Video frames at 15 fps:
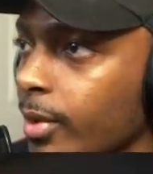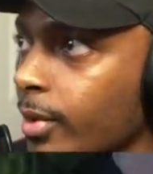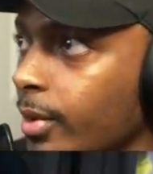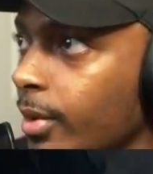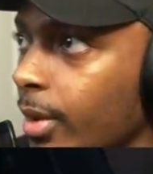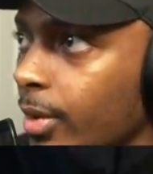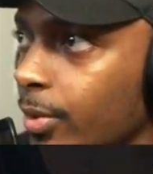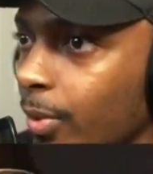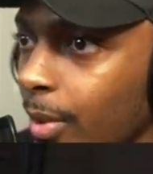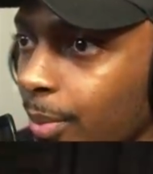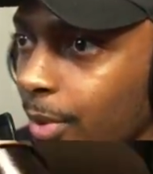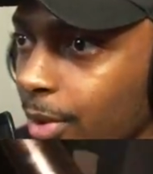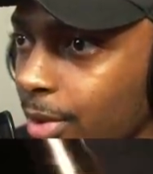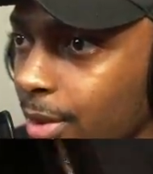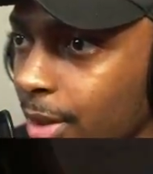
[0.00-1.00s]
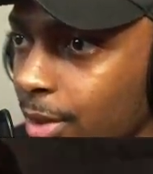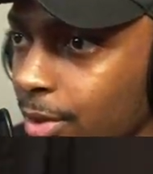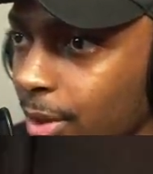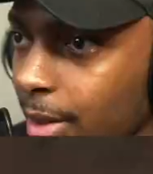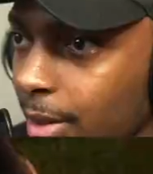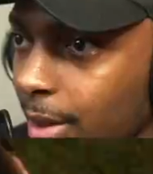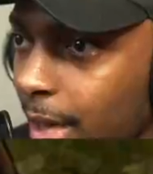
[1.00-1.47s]
There's one person that's
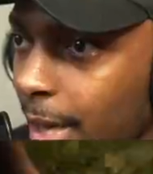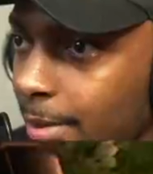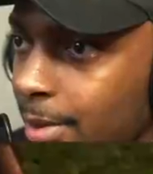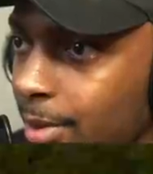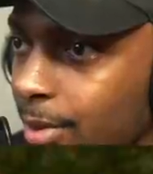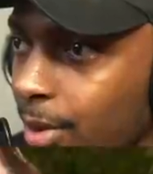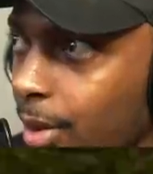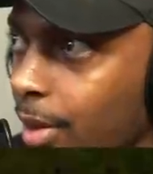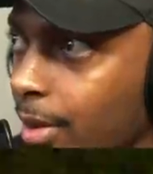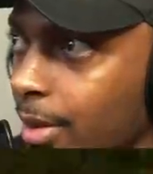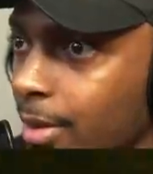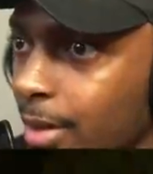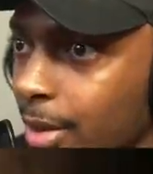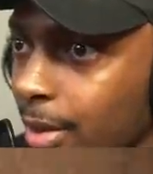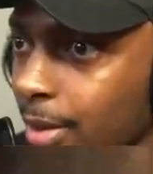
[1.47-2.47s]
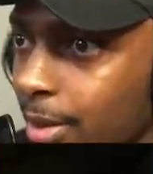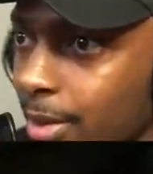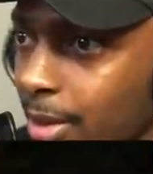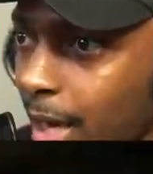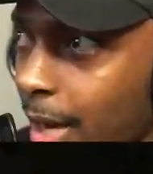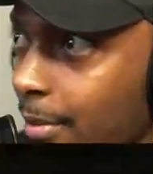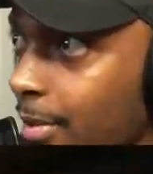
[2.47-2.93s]
trying their absolute hardest to
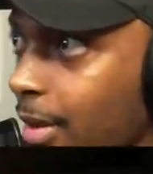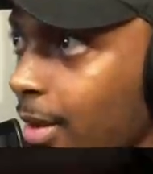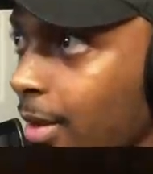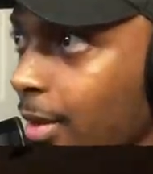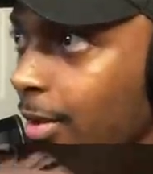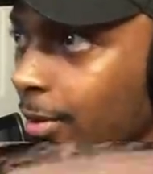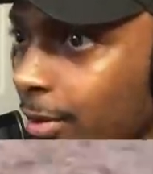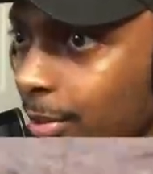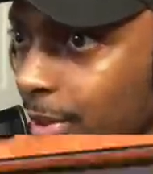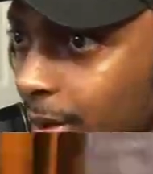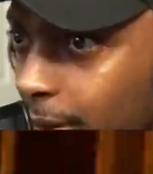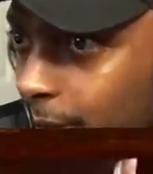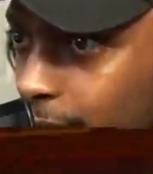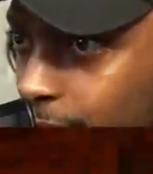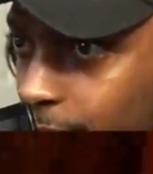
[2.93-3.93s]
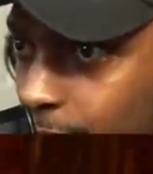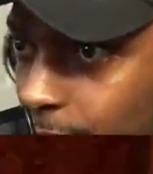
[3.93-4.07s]
stop me from getting a nuke.